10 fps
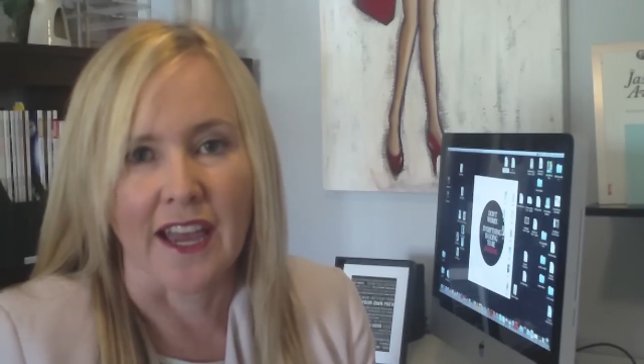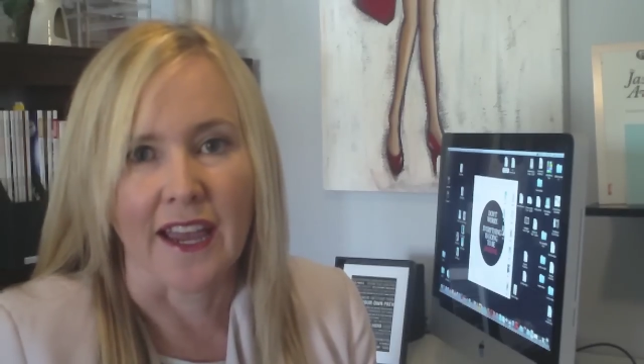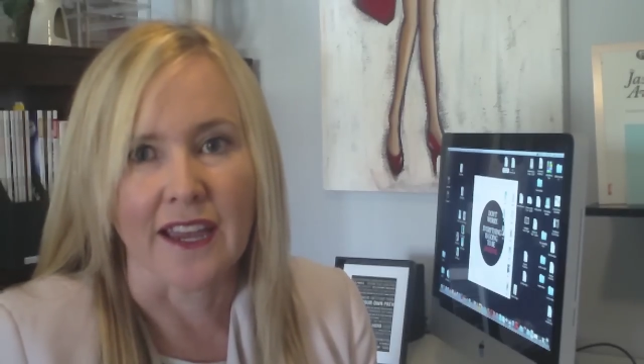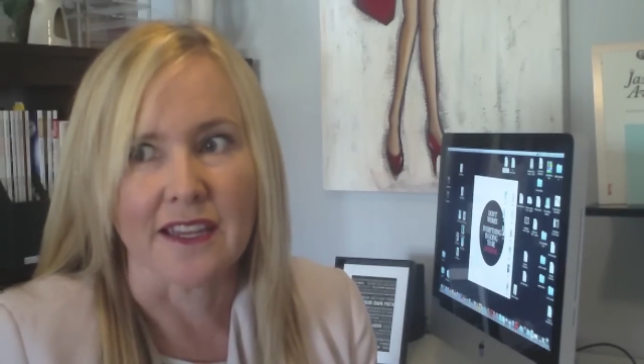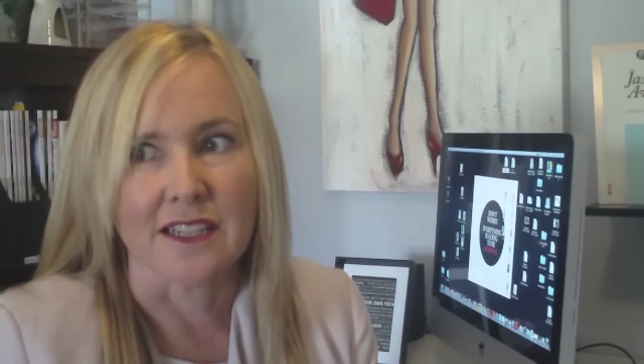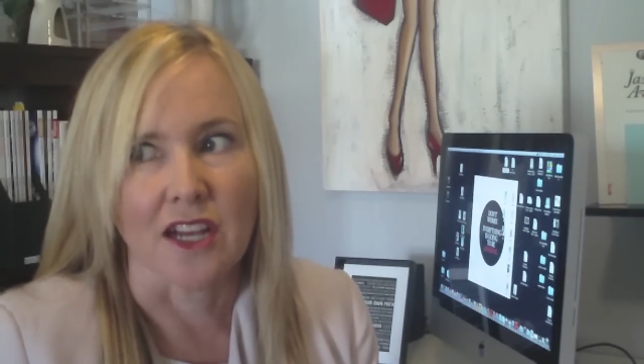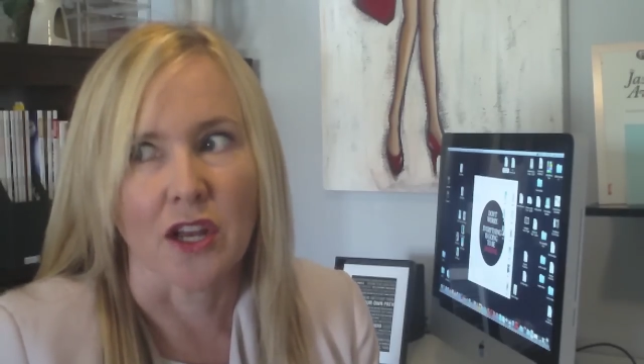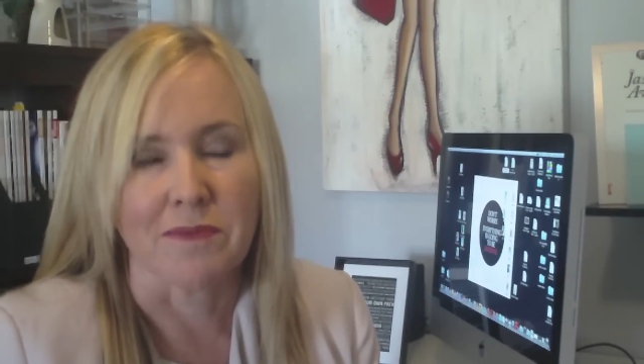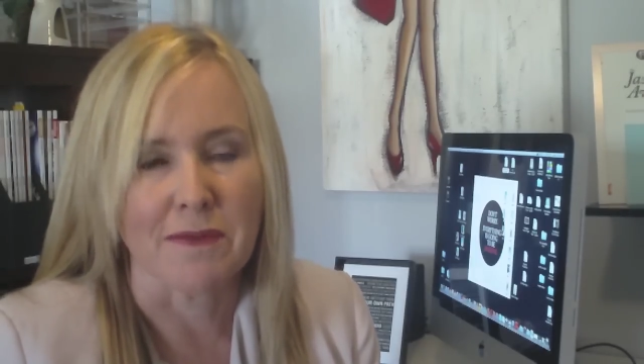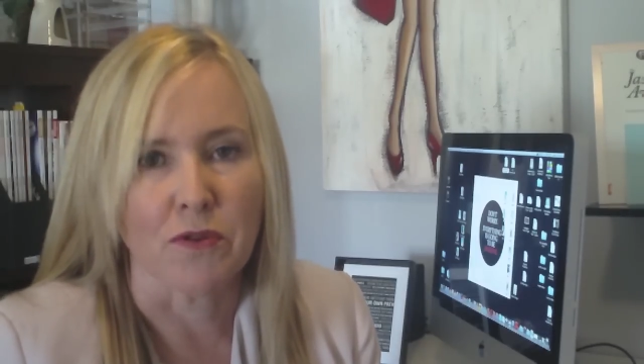and a
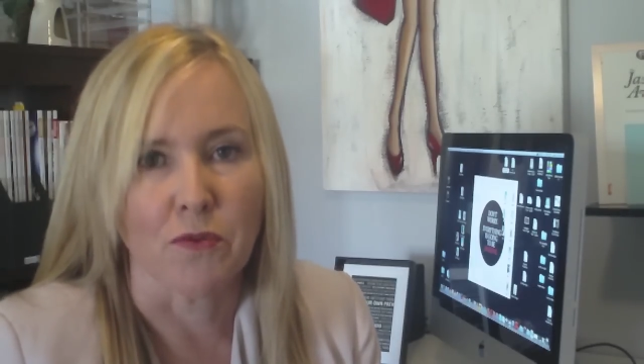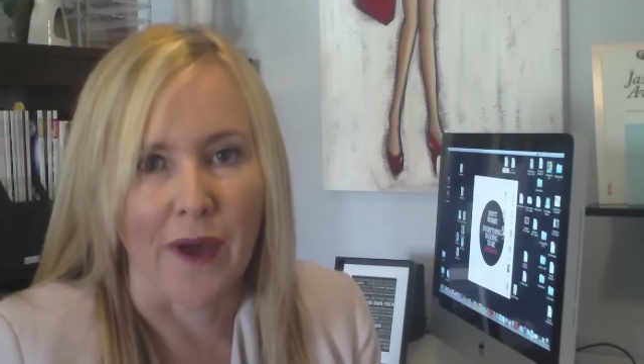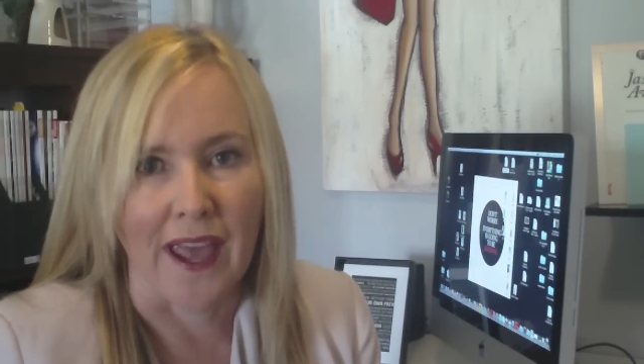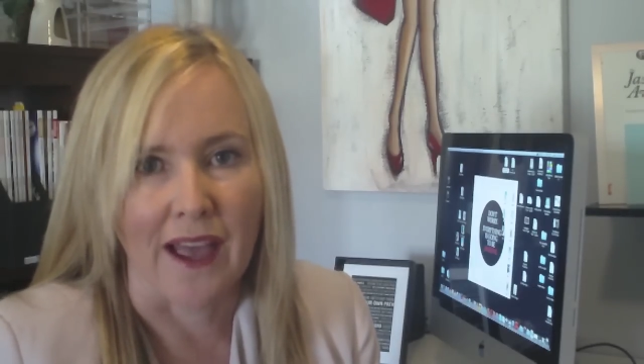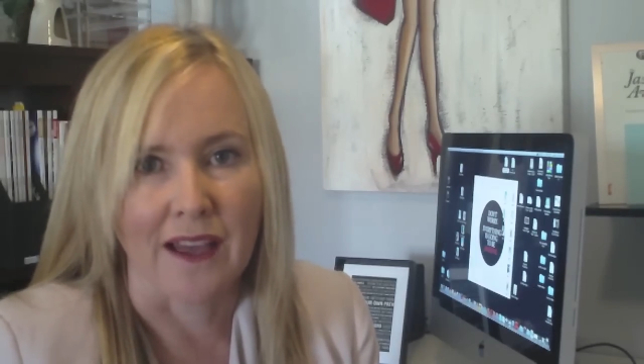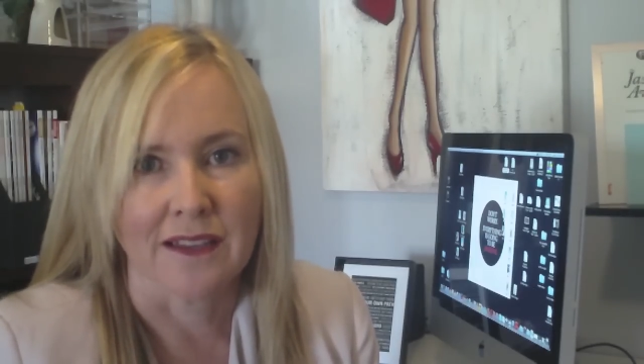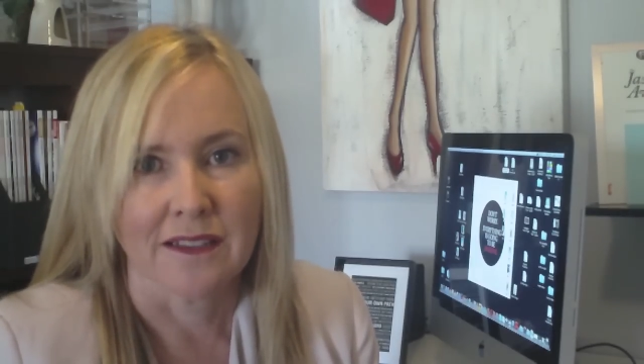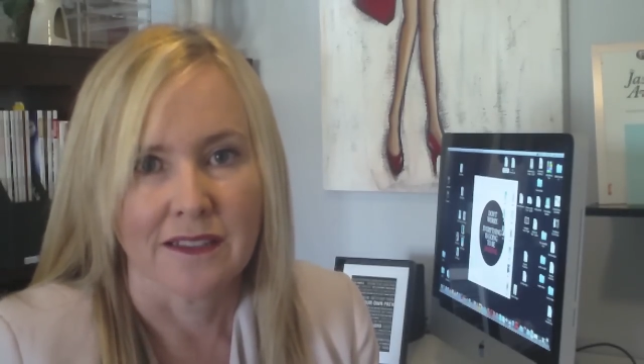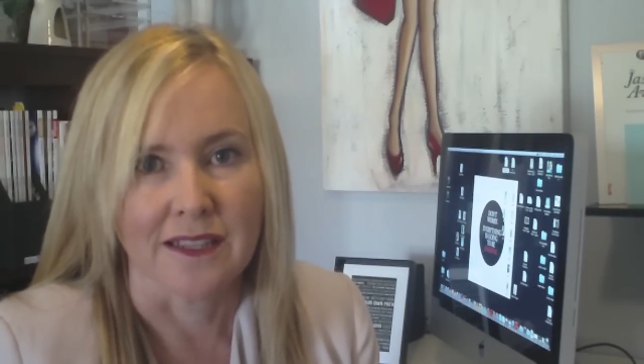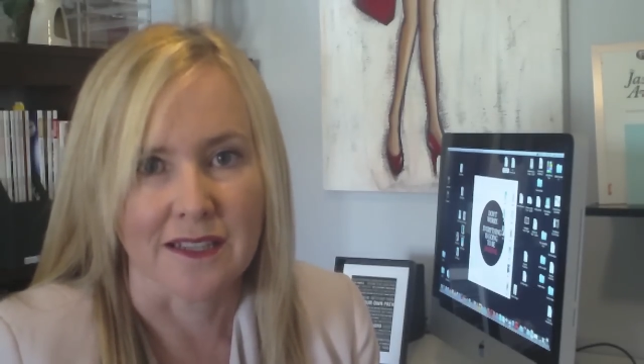lot of people wear
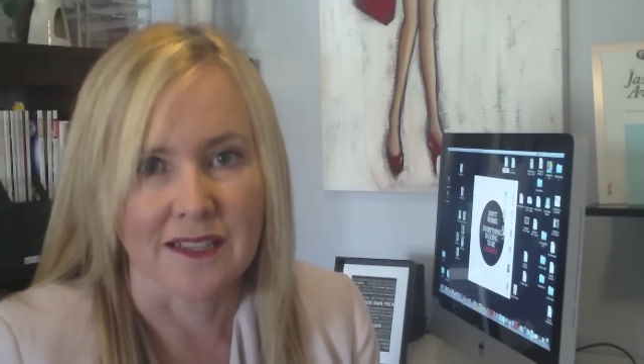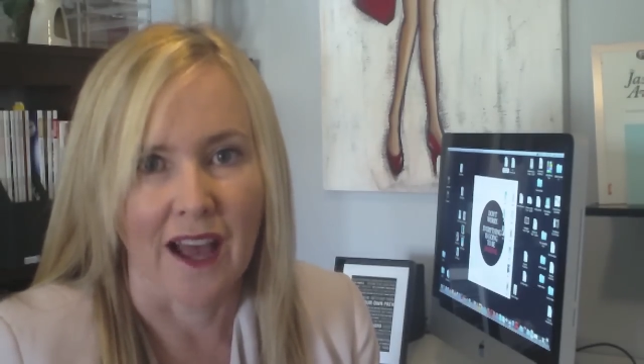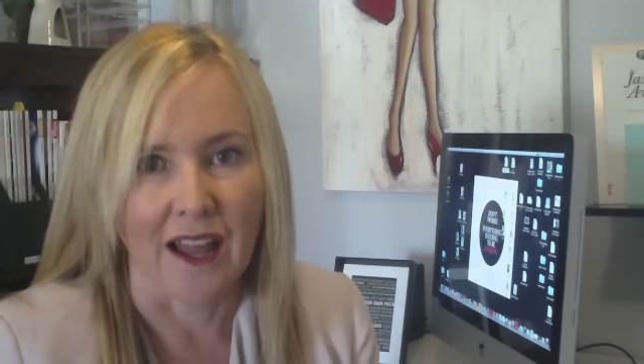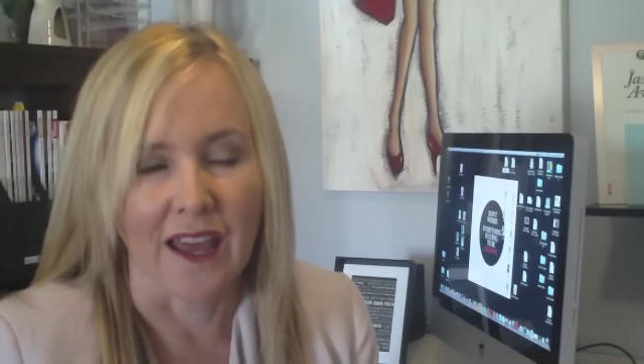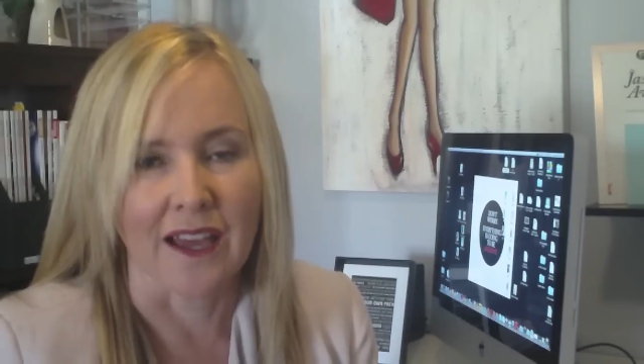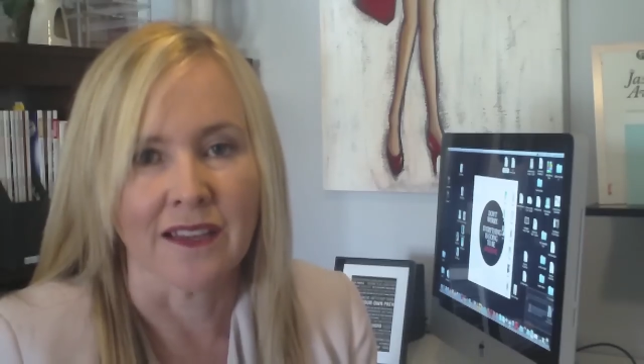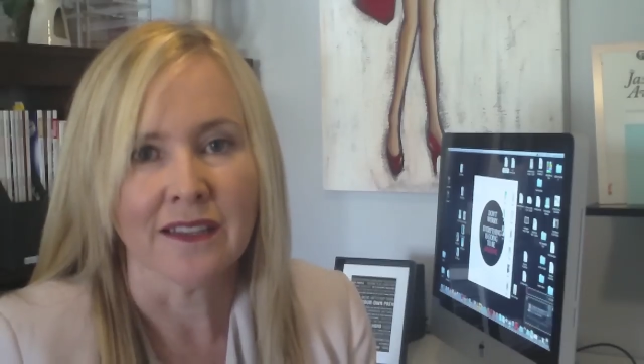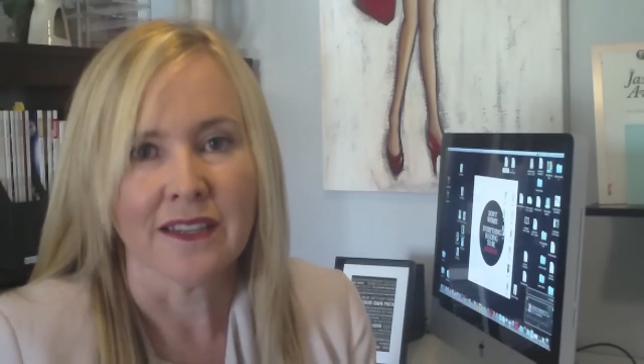this colour